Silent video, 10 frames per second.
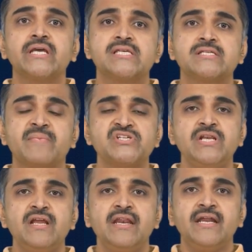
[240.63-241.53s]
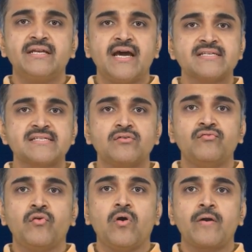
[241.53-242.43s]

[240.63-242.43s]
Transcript: is a machine learning task for